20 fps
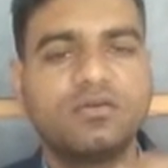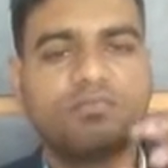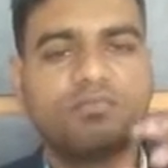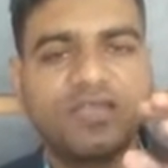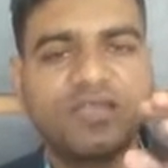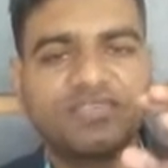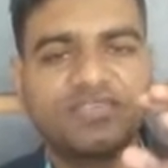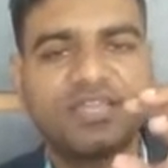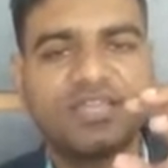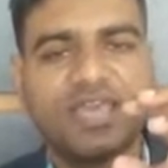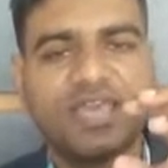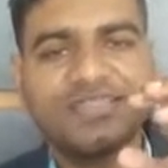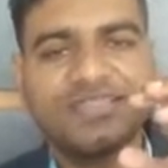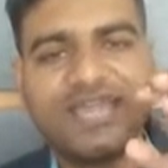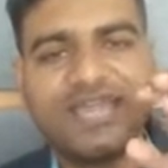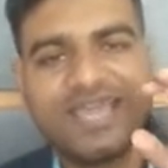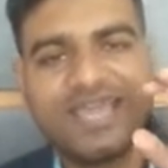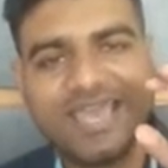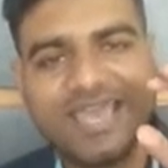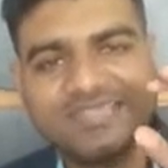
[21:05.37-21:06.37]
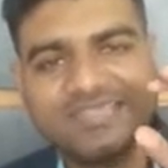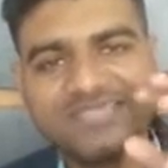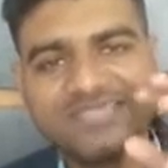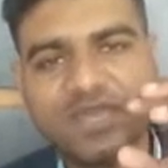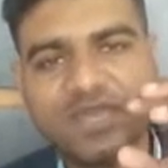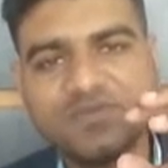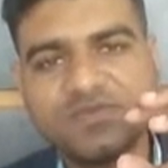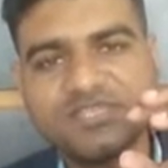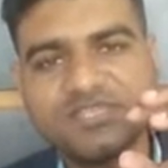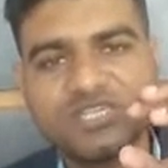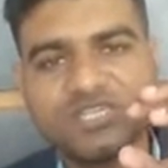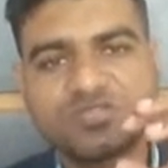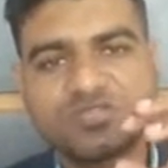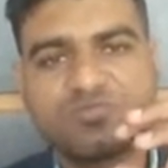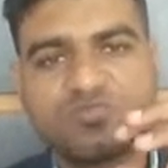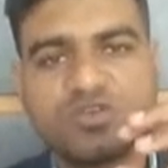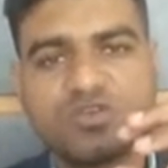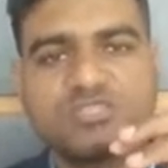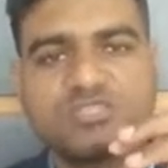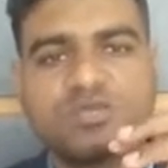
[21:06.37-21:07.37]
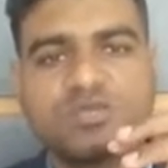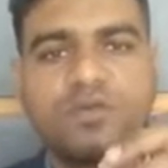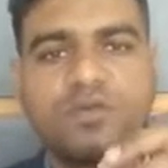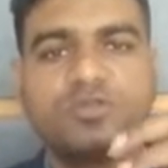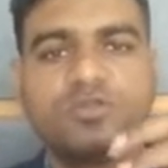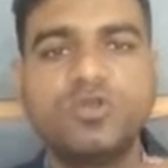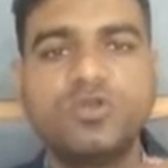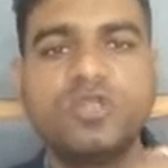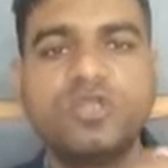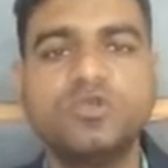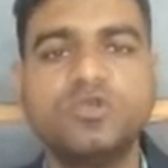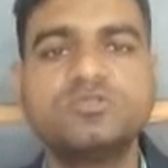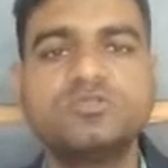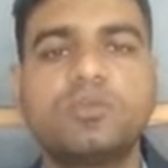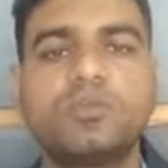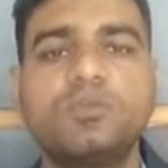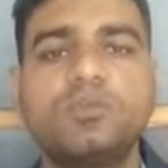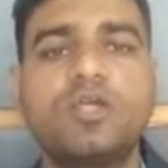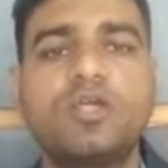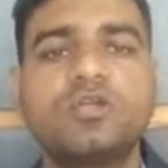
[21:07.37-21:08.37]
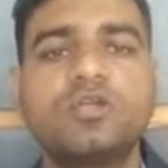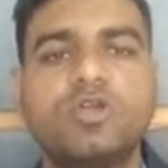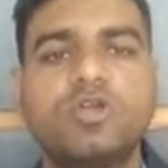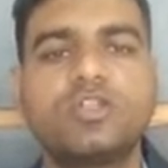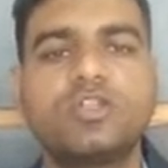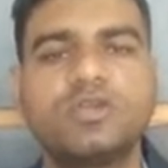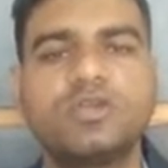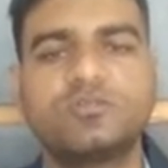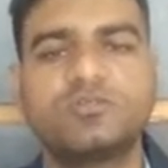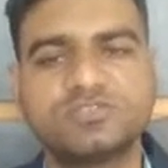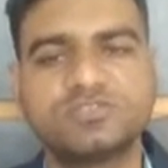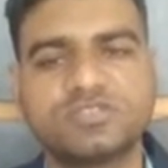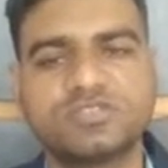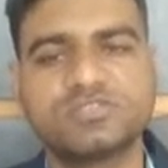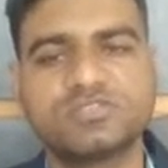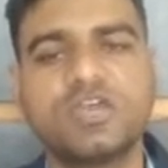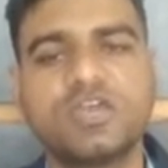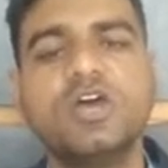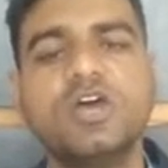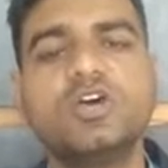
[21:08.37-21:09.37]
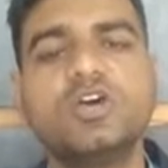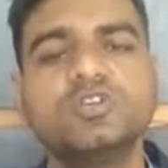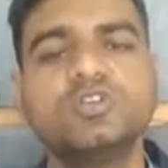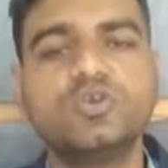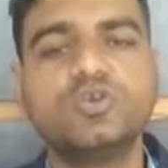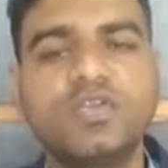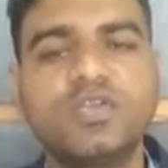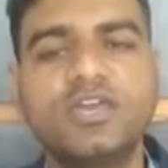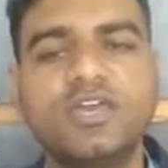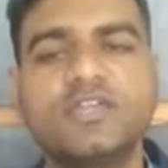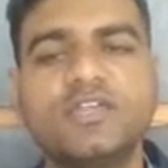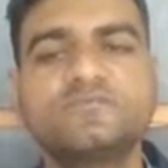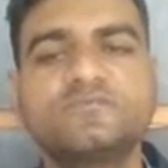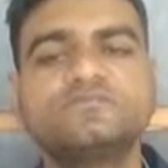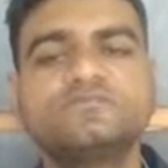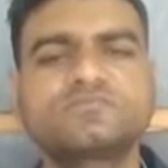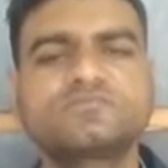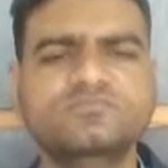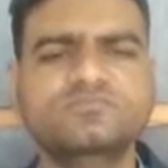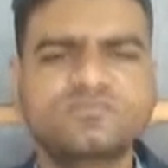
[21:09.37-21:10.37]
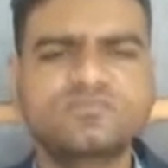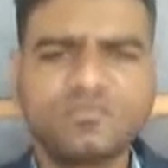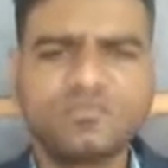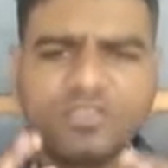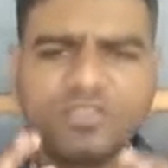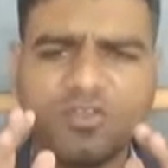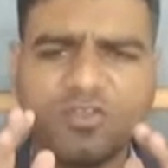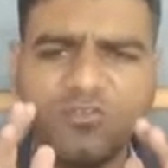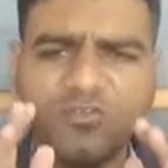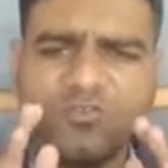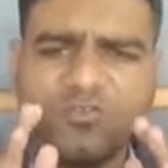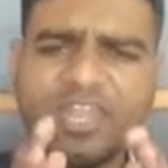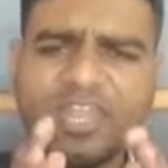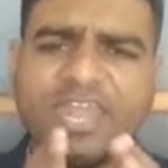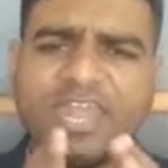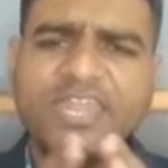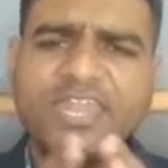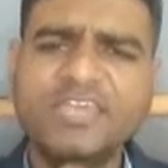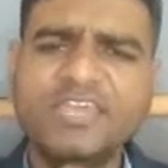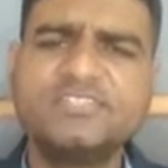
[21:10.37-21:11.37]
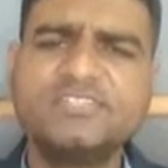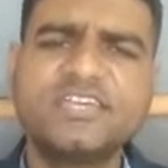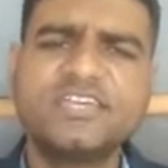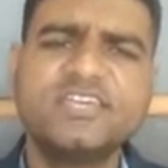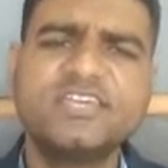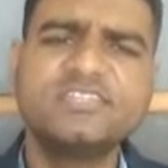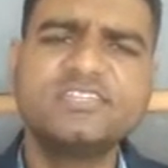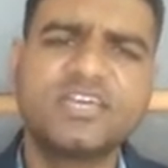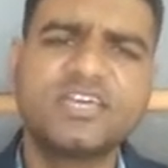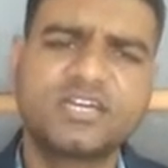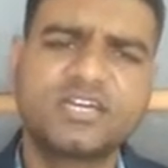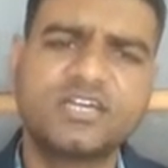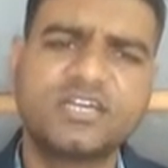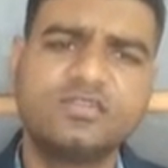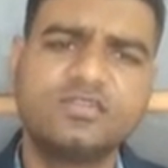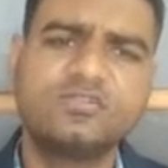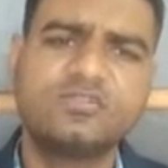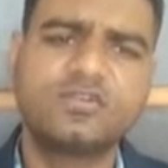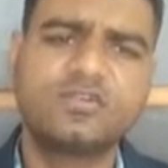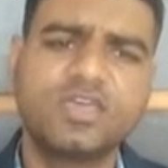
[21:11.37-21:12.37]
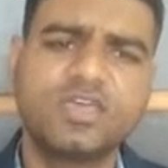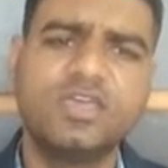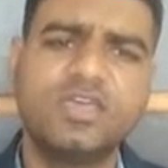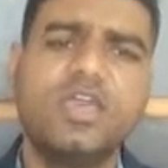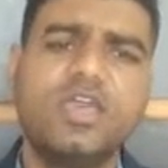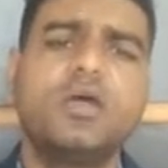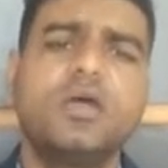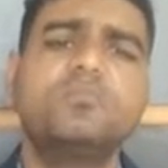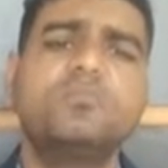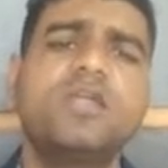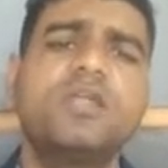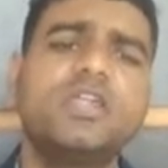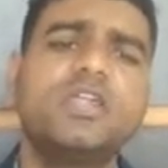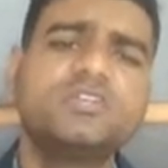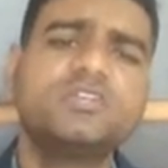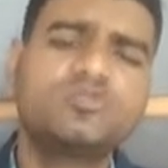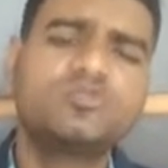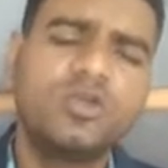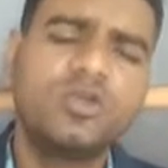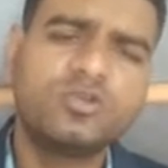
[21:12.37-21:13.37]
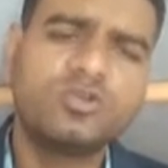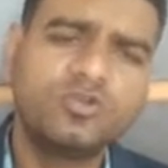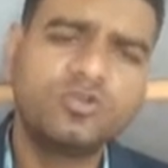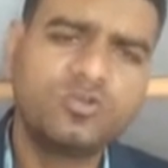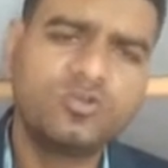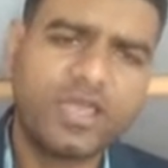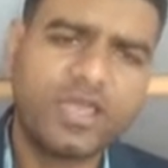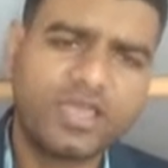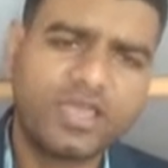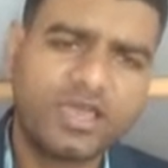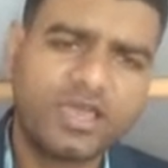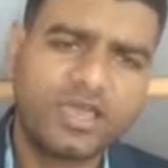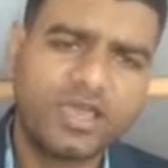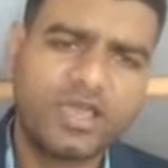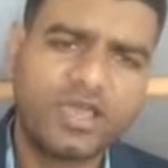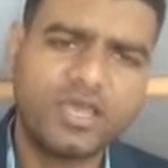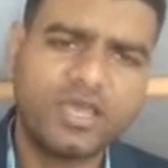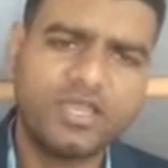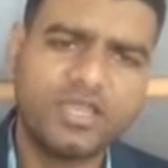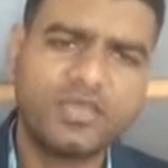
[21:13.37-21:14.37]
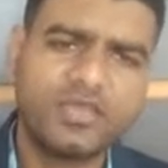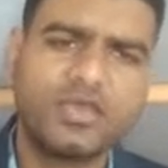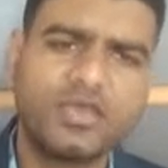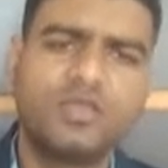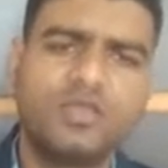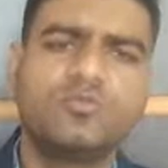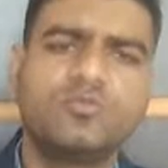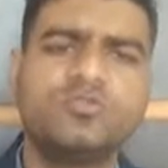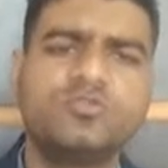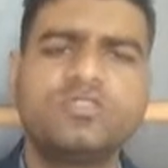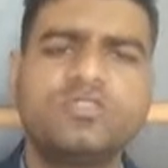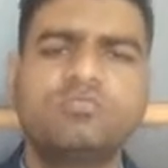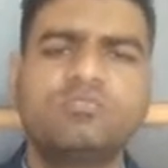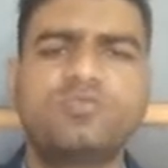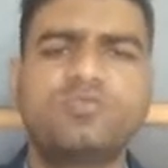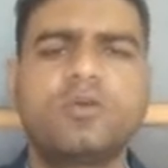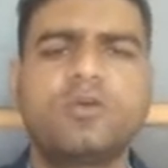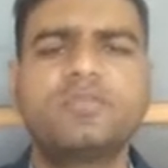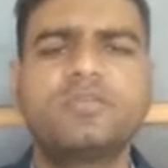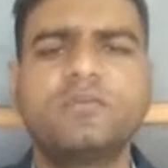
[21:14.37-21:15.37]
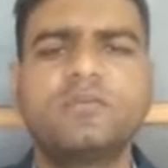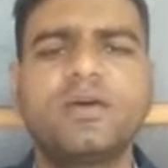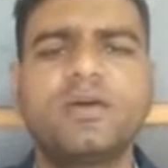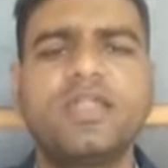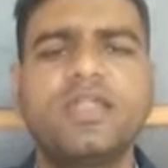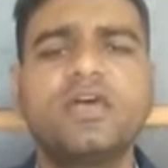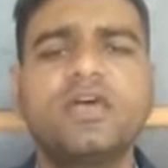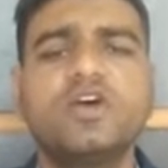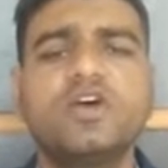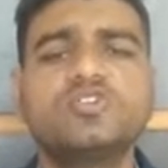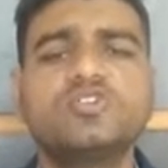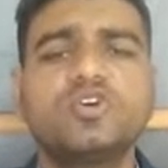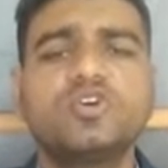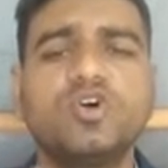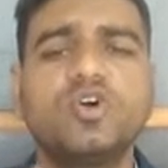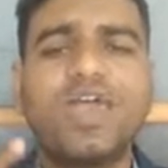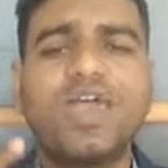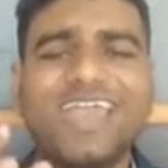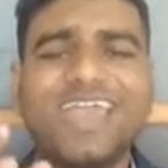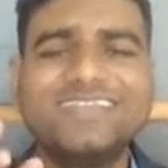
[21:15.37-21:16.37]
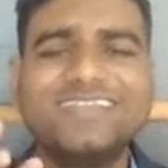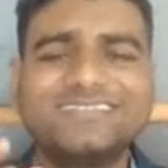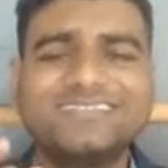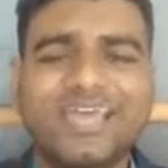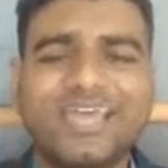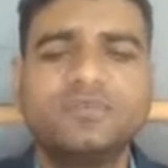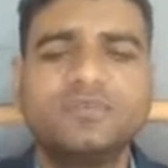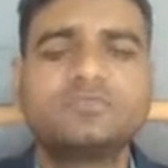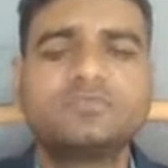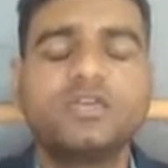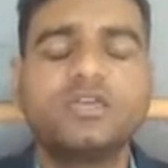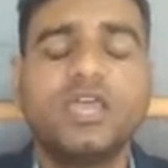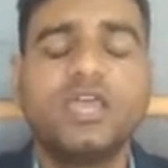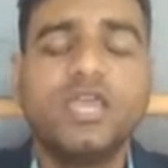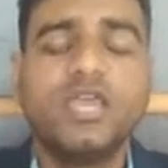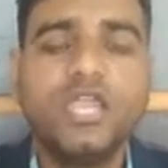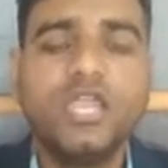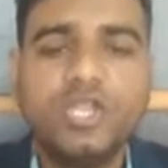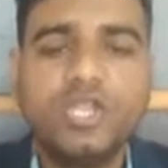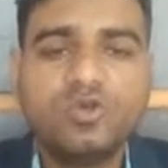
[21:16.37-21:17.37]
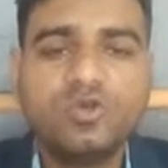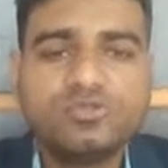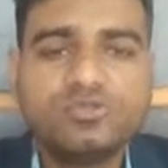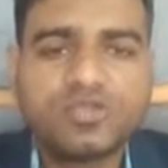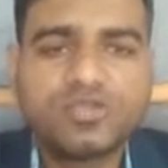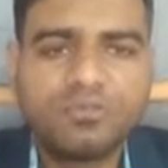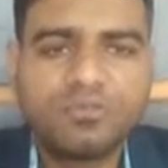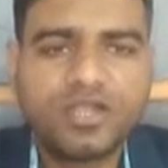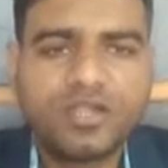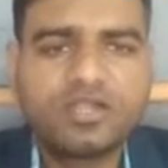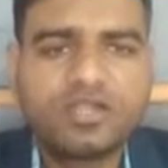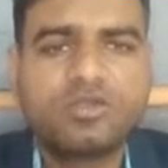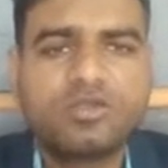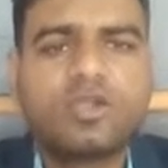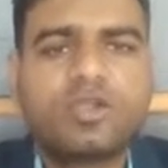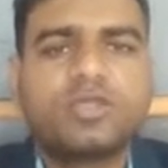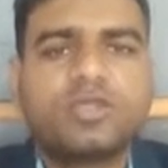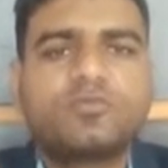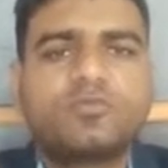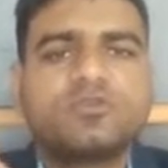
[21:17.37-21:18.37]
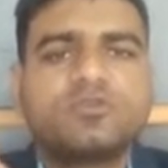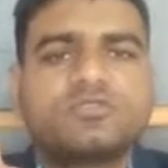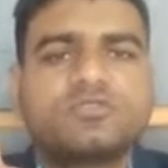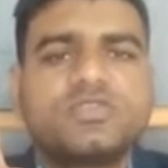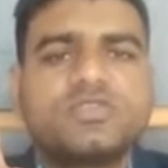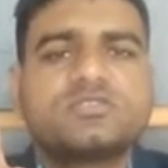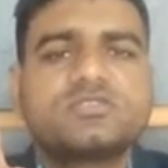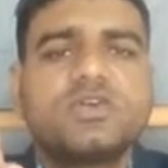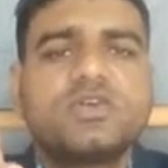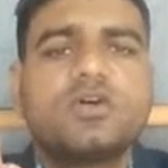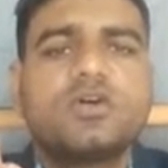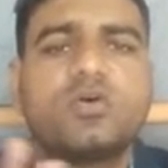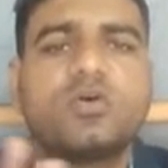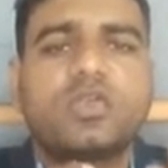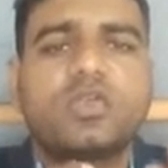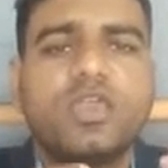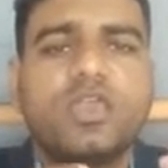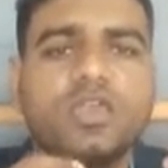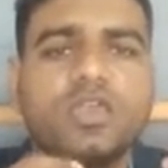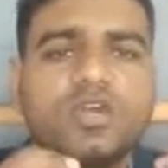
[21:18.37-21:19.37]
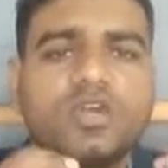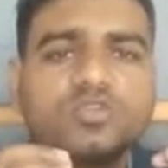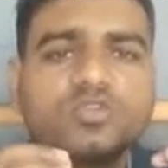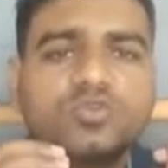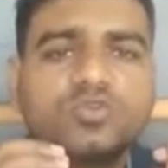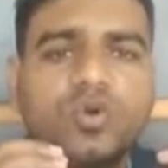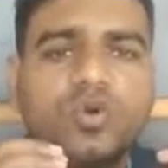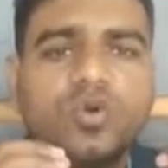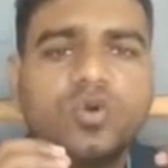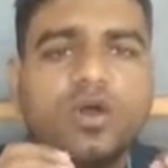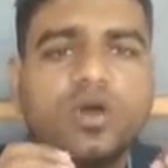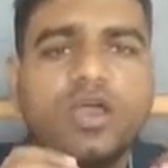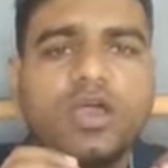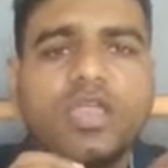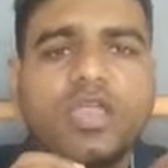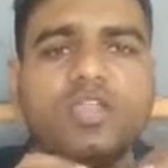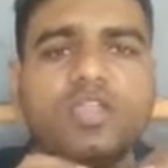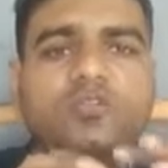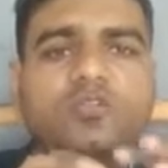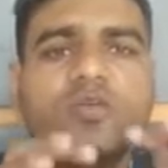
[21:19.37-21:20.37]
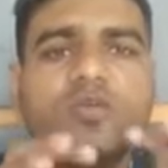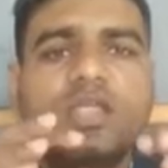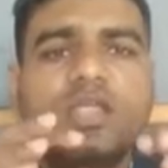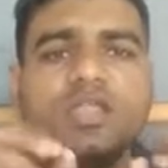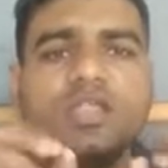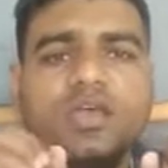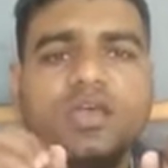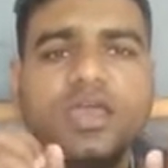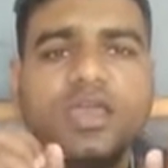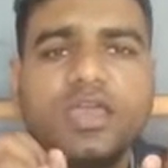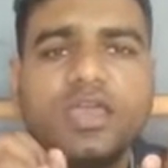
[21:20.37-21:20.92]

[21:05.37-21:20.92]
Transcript: present, and that enzyme is responsible to induce the blood clotting process. So here when any injuries occur, okay, blood is going to remove from that part. So enzymes induce the blood clotting process. Okay, so it will